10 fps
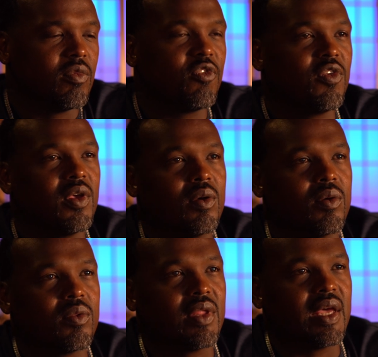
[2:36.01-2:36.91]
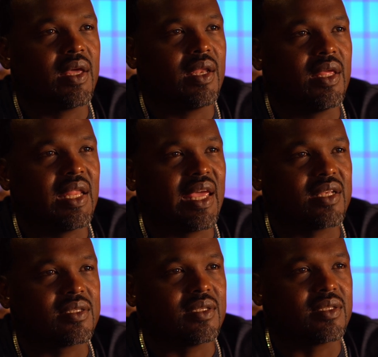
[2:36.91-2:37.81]
feel that it
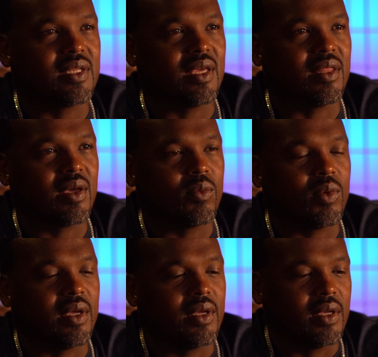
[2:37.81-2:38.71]
has to stay that way.